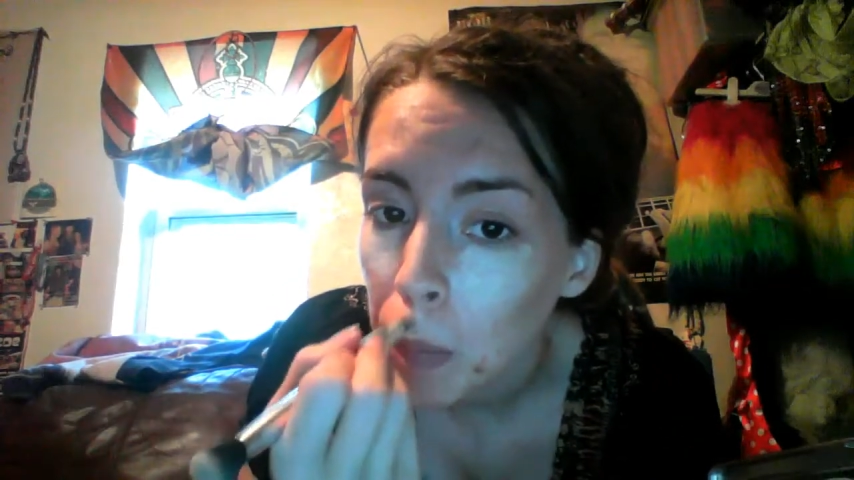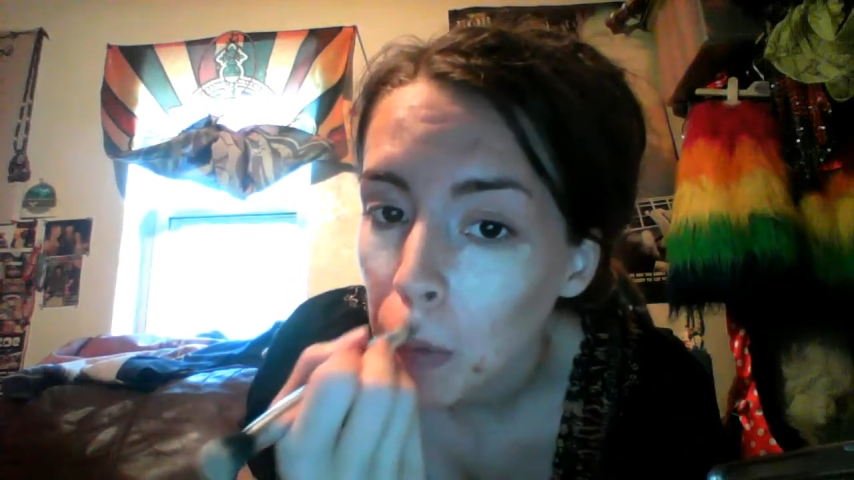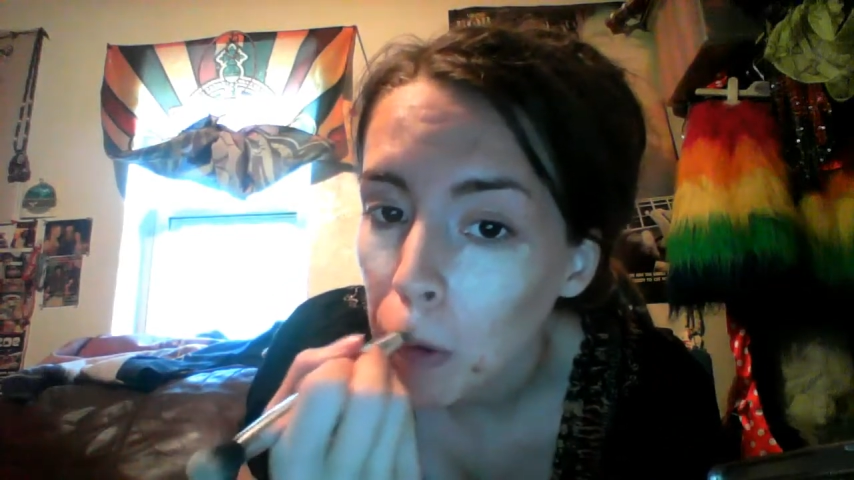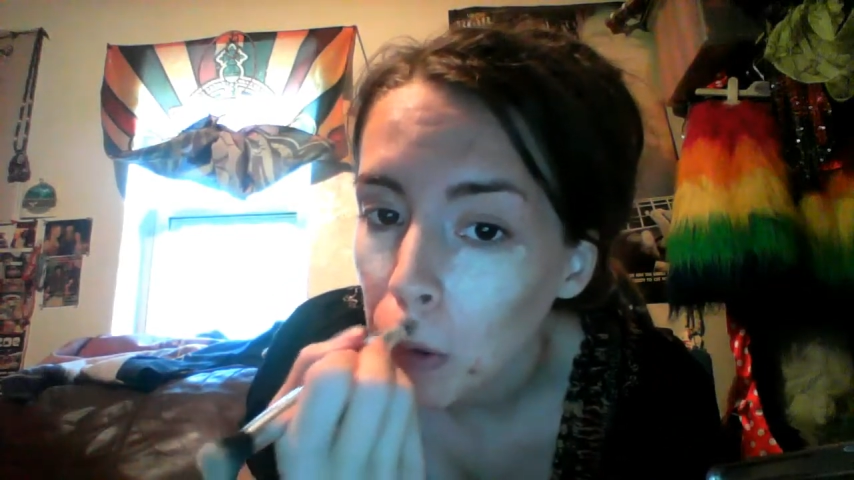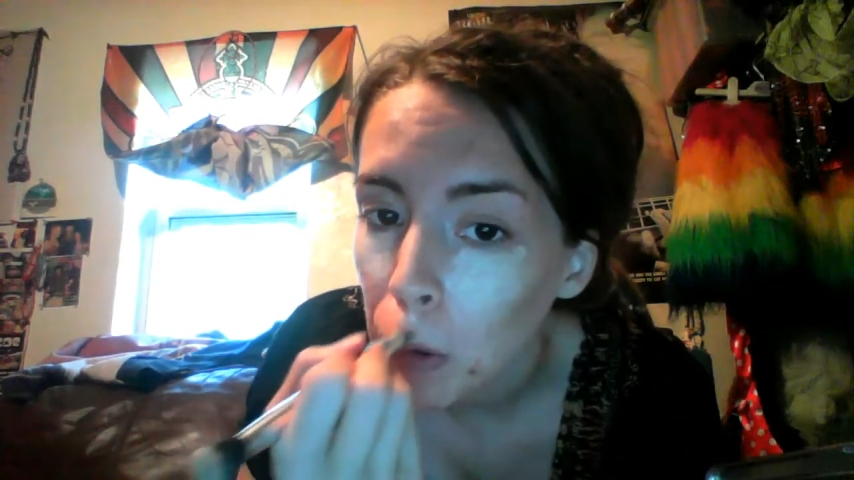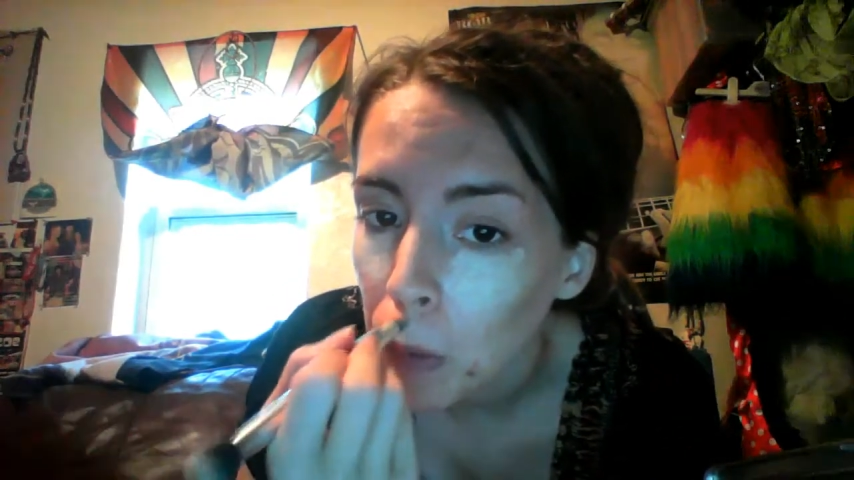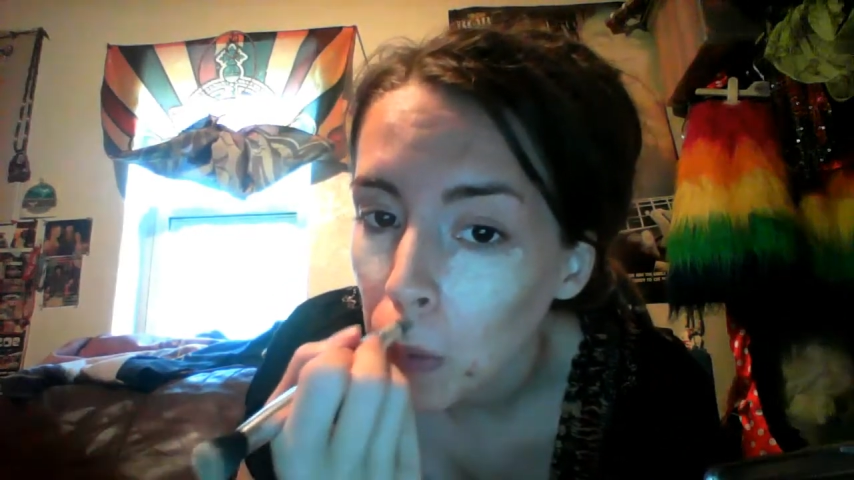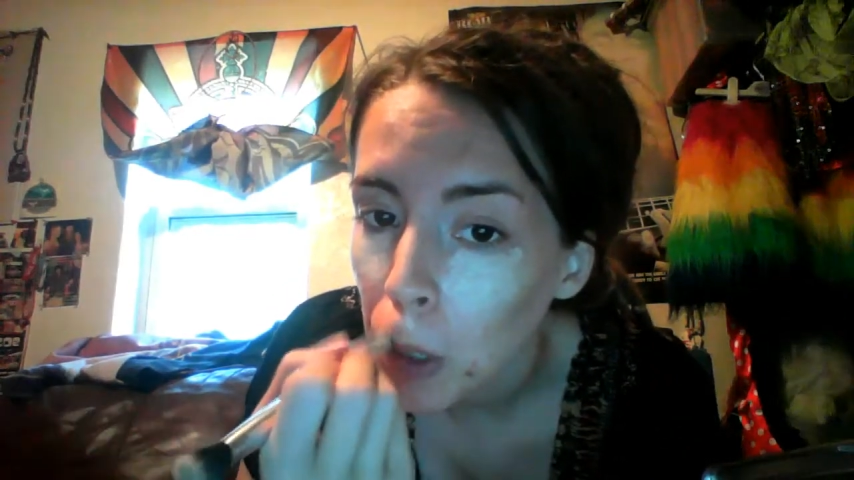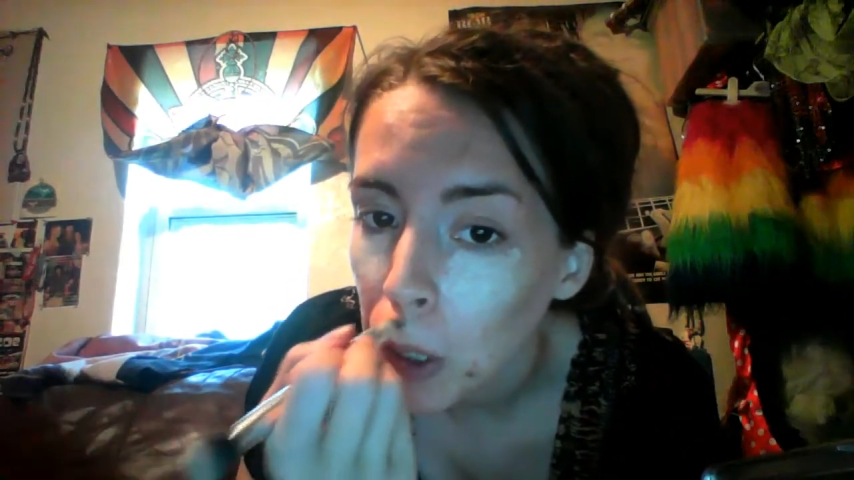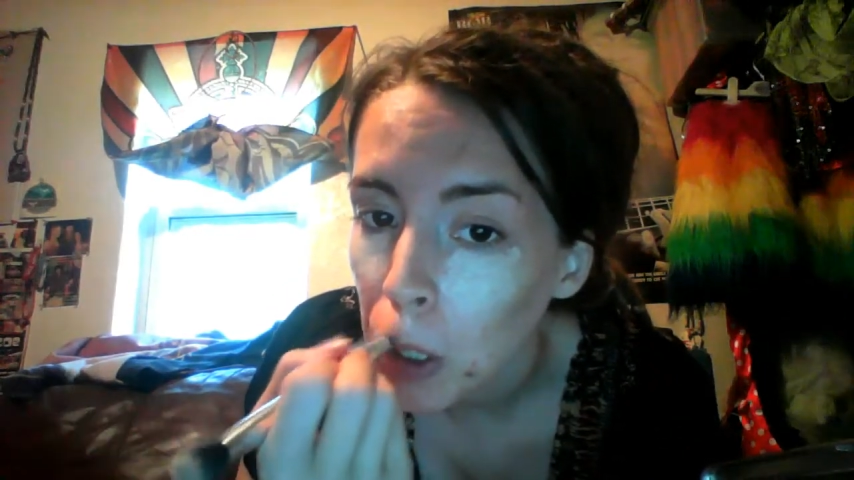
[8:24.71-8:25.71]
Put a little
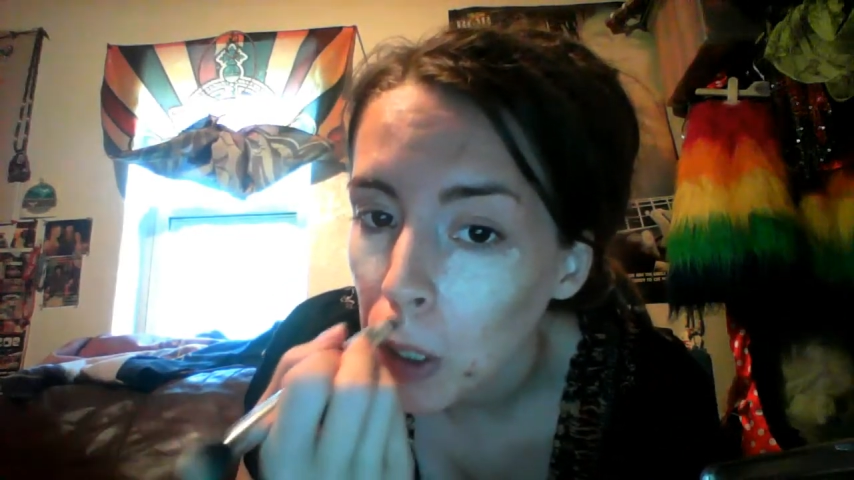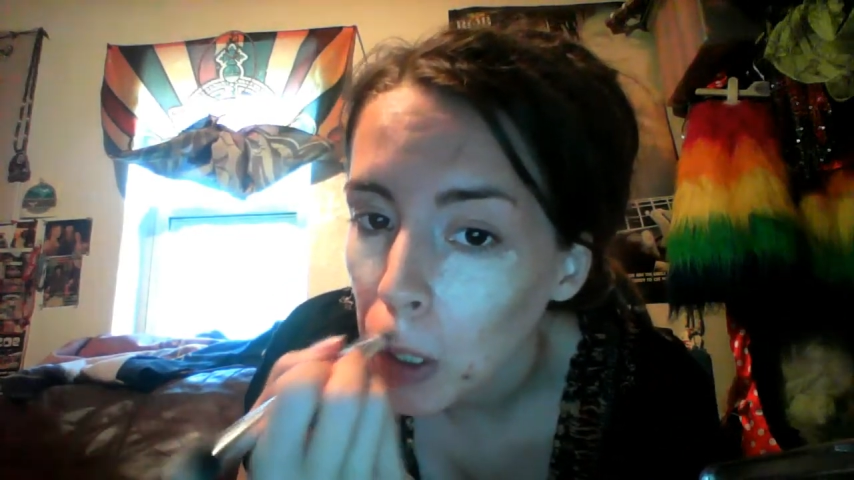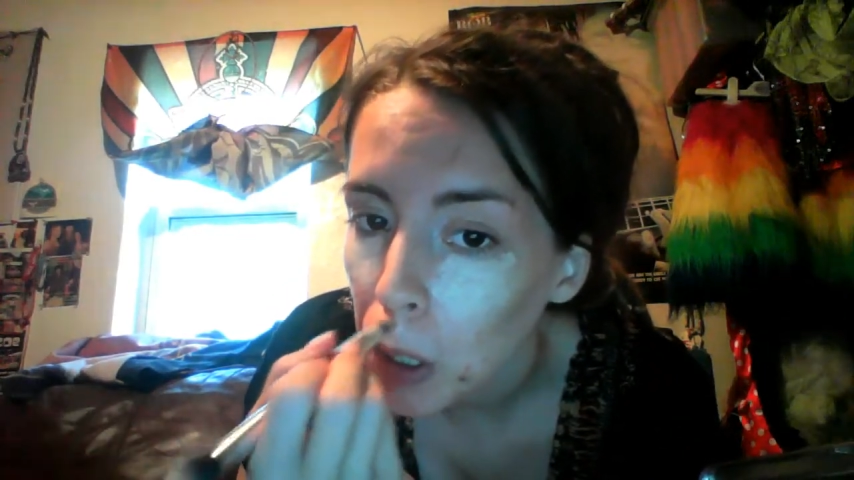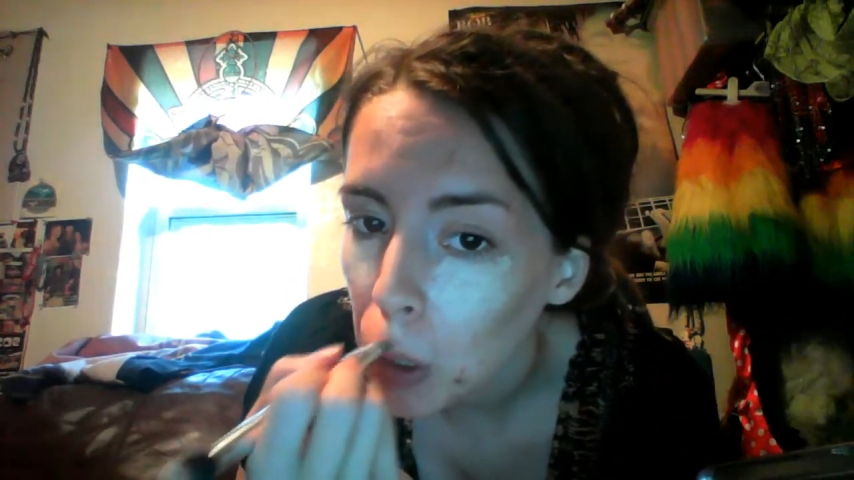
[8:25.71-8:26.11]
right here,